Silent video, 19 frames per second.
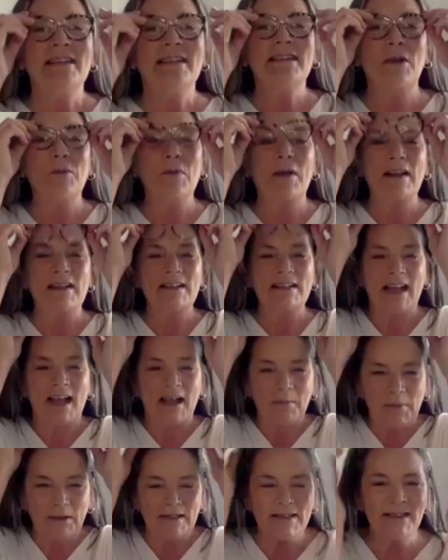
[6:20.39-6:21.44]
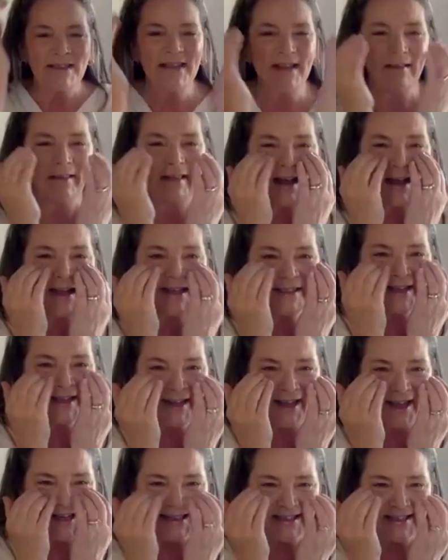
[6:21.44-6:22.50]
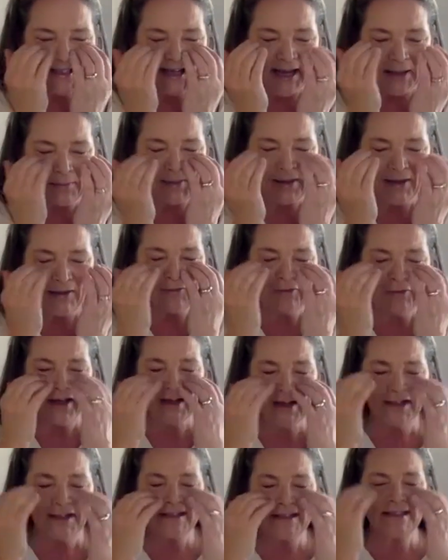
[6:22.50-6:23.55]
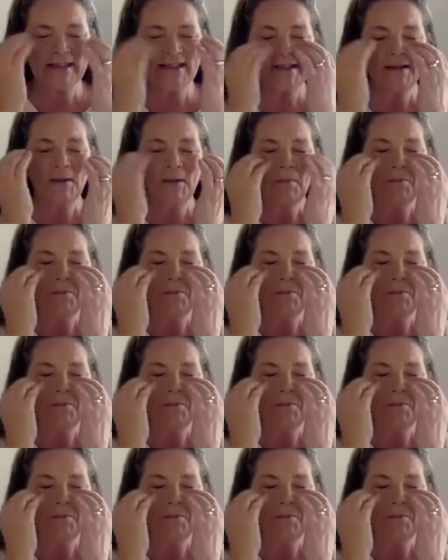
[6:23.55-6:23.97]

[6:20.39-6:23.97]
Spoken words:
So we're going to tap underneath the eyes. I like to tap here first.